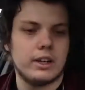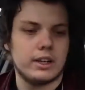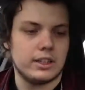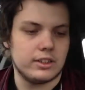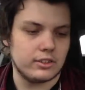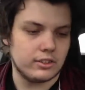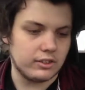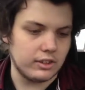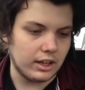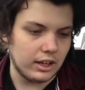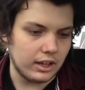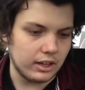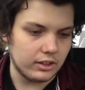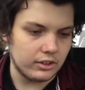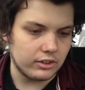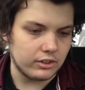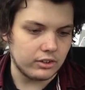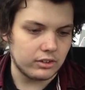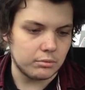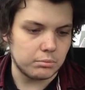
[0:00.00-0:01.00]
it
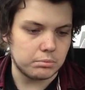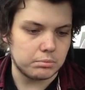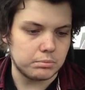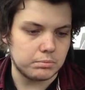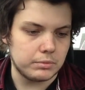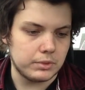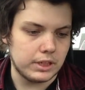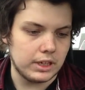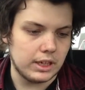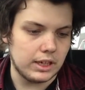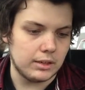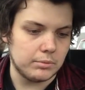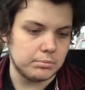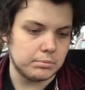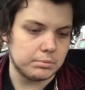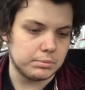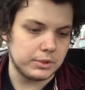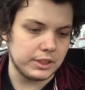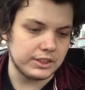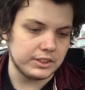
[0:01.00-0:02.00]
says,
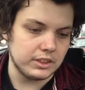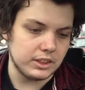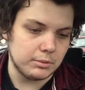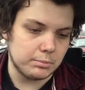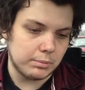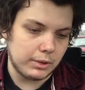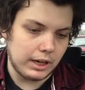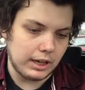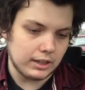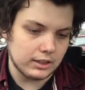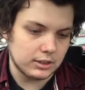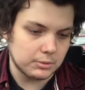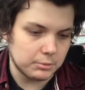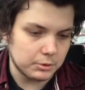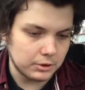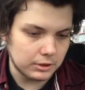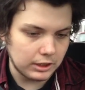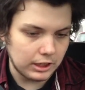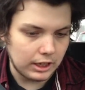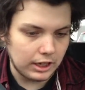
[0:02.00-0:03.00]
pleasantly
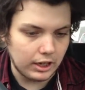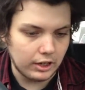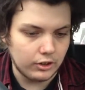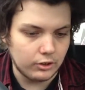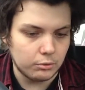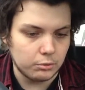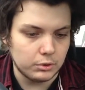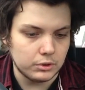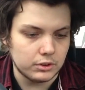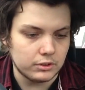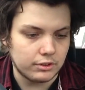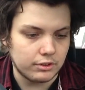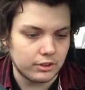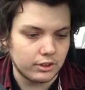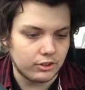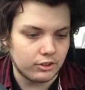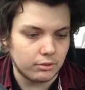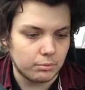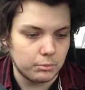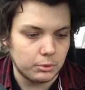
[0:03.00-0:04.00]
palatable and
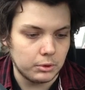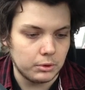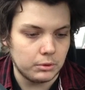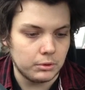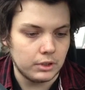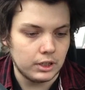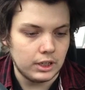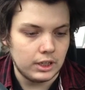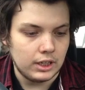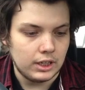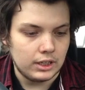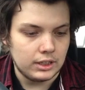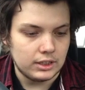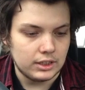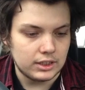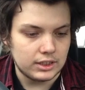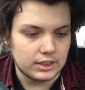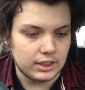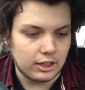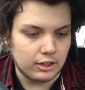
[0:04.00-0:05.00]
wonderfully smooth.
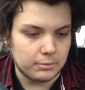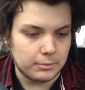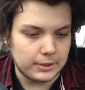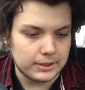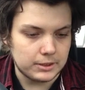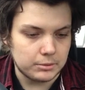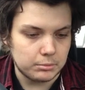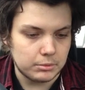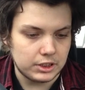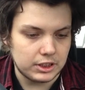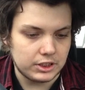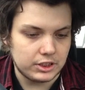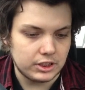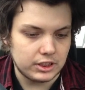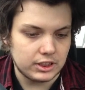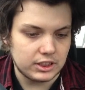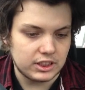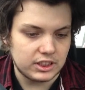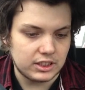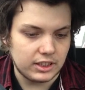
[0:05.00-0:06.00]
This aromatic mixture
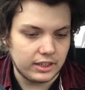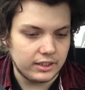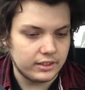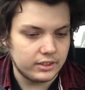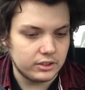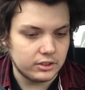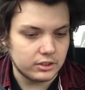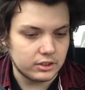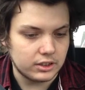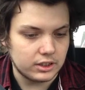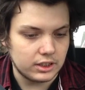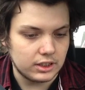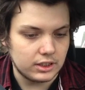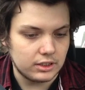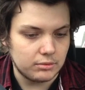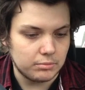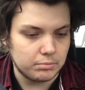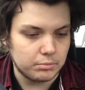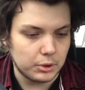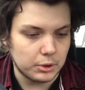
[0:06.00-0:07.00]
is slightly
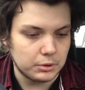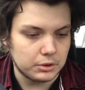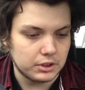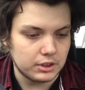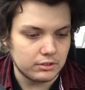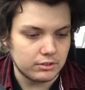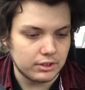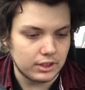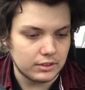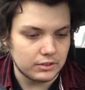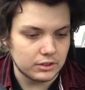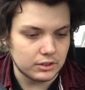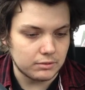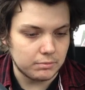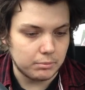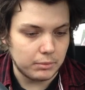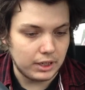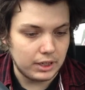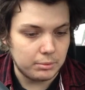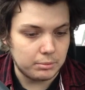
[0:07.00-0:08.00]
nutty, boasting flavours of
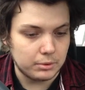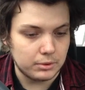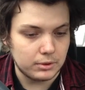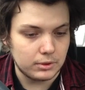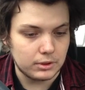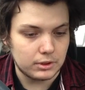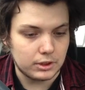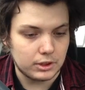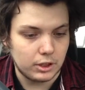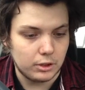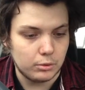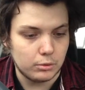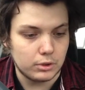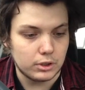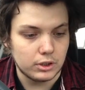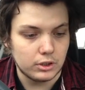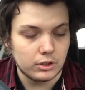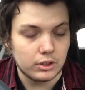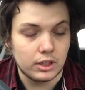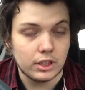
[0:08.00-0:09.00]
maple,
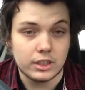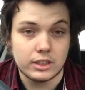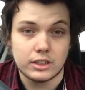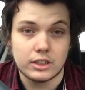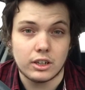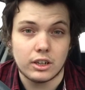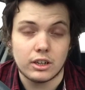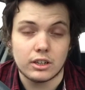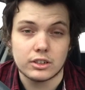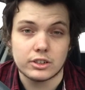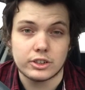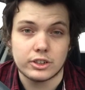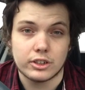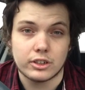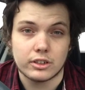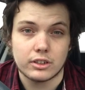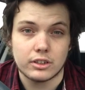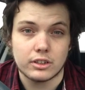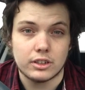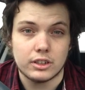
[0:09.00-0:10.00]
coconut and dark
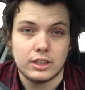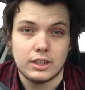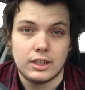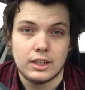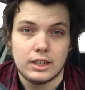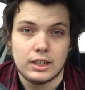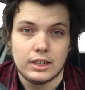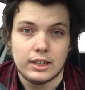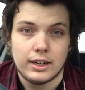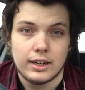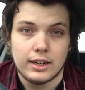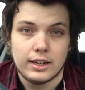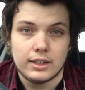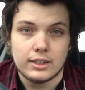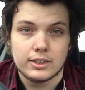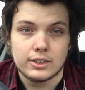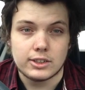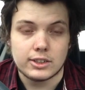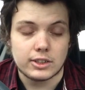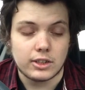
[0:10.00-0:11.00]
chocolate.
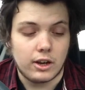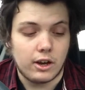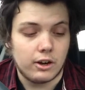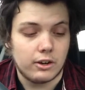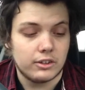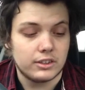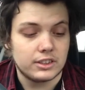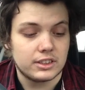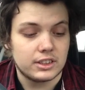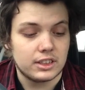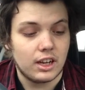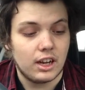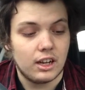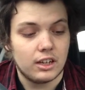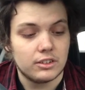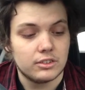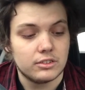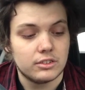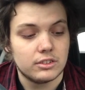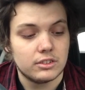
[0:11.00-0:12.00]
So it
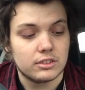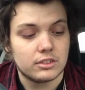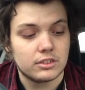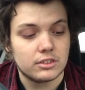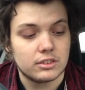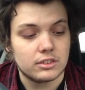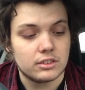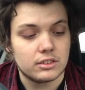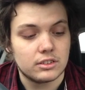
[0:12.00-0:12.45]
sounds